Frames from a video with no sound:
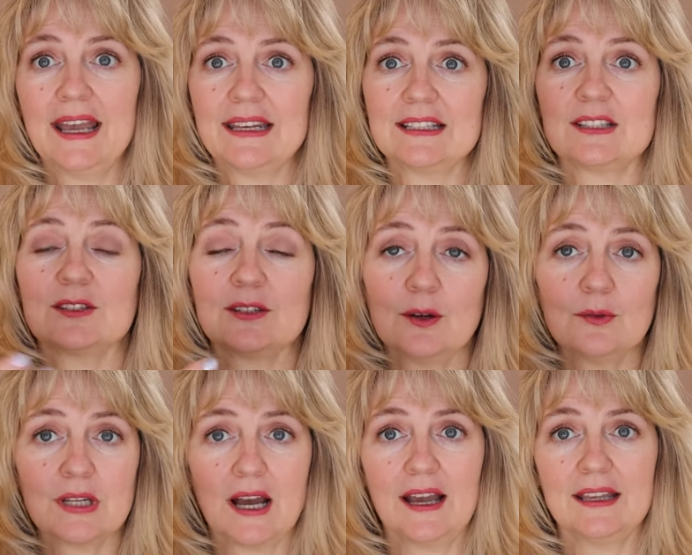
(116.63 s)
and it's so
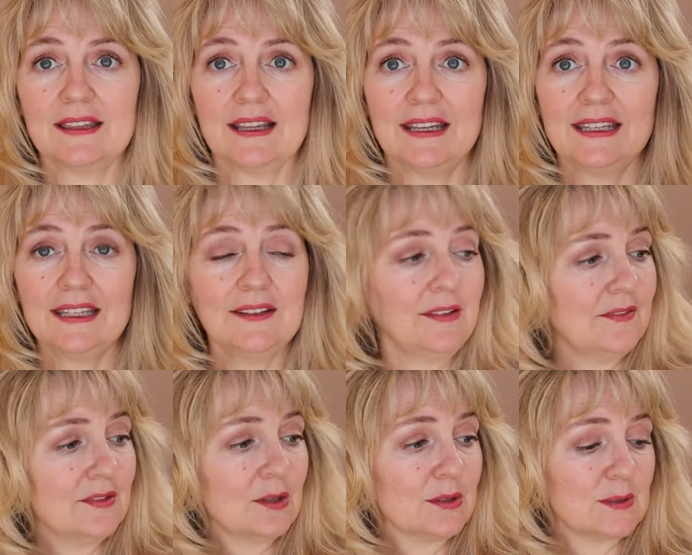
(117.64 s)
tight that it,
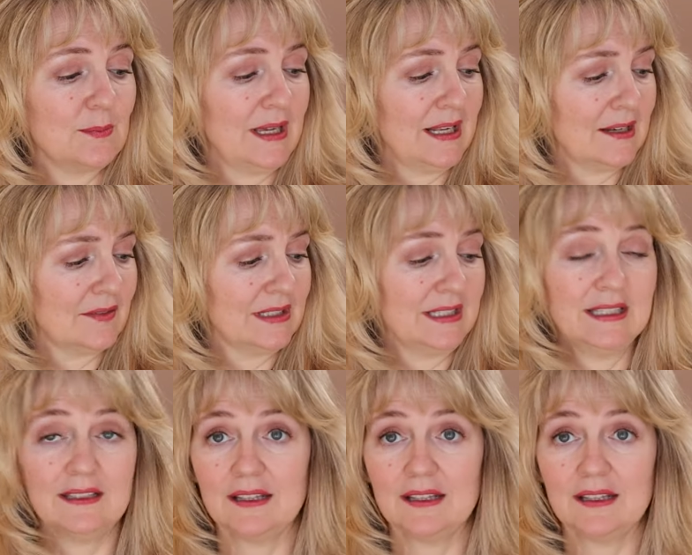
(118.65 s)
even though it's made out of a knit,